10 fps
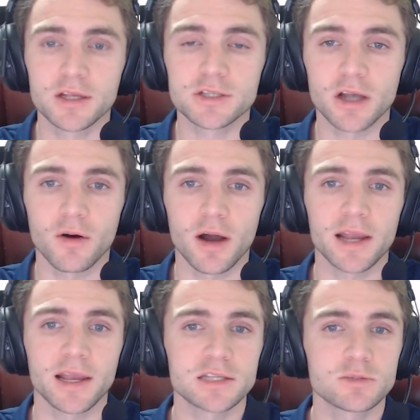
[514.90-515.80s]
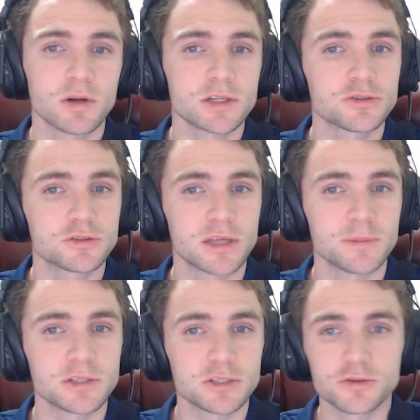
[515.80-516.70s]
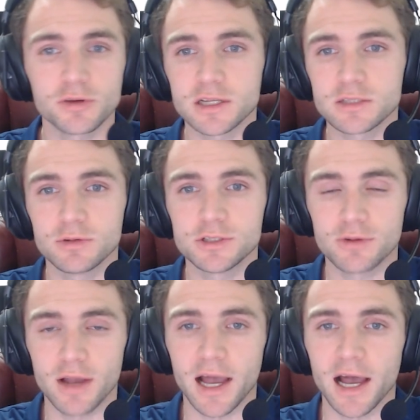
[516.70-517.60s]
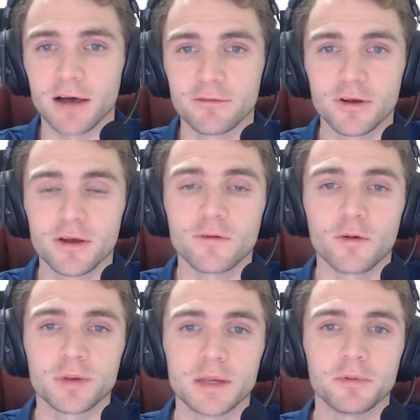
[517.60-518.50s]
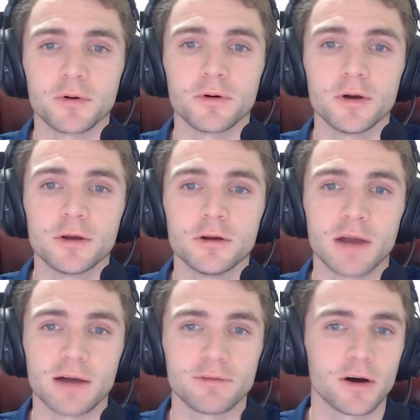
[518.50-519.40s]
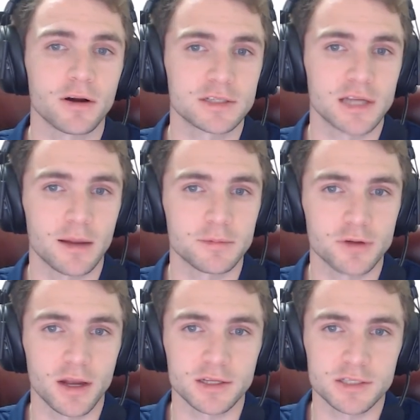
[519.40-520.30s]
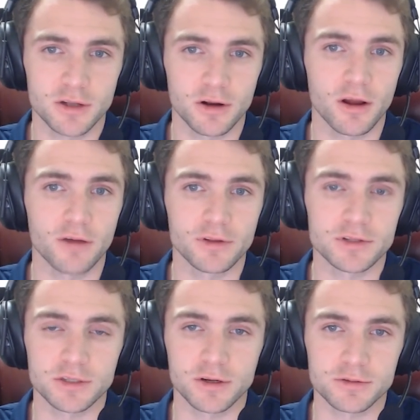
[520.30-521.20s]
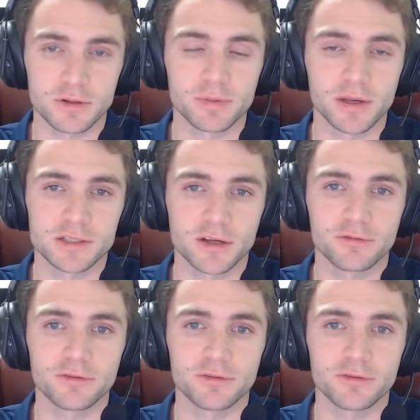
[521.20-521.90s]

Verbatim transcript: So, I guess what tips and tricks would you have for people who have a hard time trying to start off those nursery pigs on